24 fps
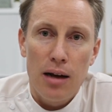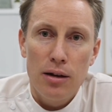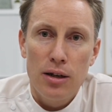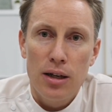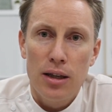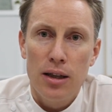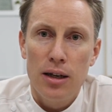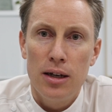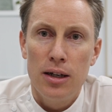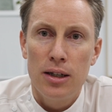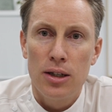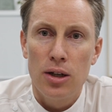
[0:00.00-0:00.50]

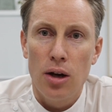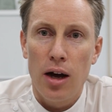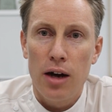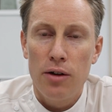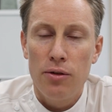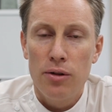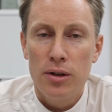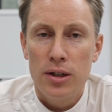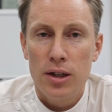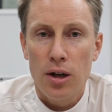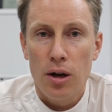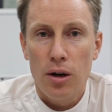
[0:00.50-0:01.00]
to the
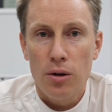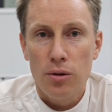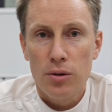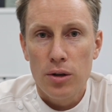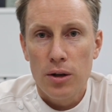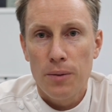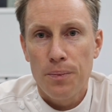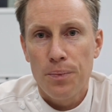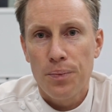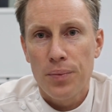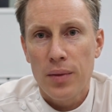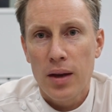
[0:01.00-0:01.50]
desired
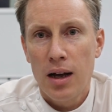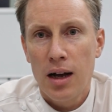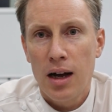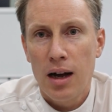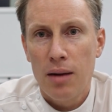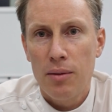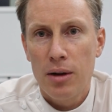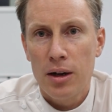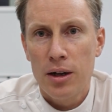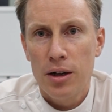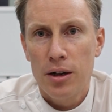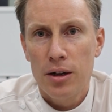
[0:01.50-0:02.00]
result
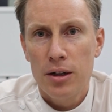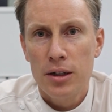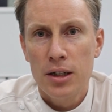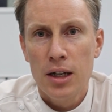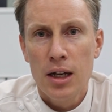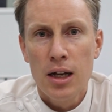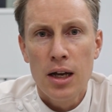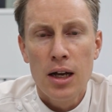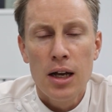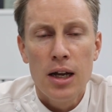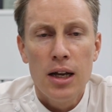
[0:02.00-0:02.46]
occurs.